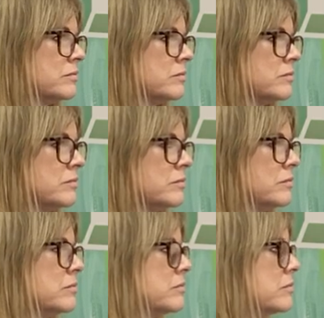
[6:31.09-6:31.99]

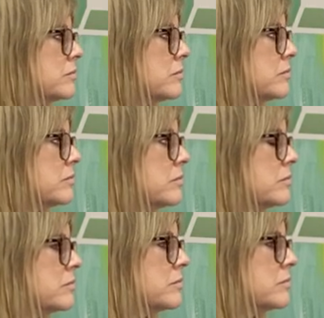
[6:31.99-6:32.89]

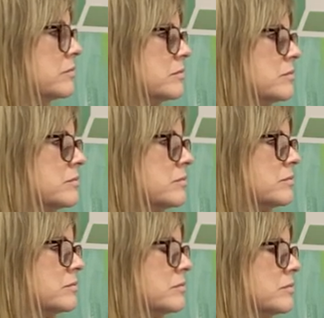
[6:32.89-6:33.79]

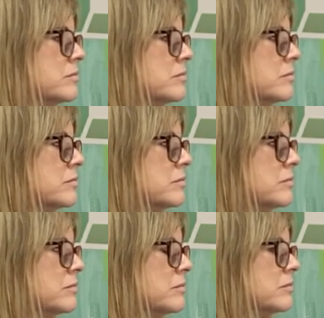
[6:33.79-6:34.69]

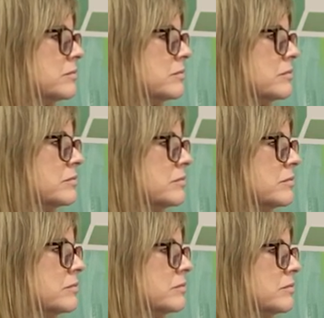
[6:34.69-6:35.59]

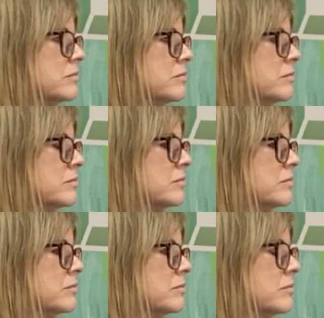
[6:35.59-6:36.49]

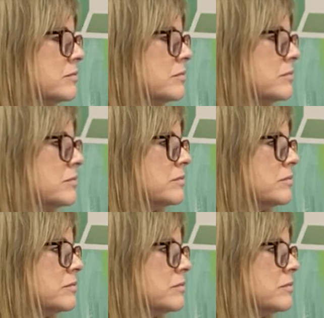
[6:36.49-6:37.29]
(silent)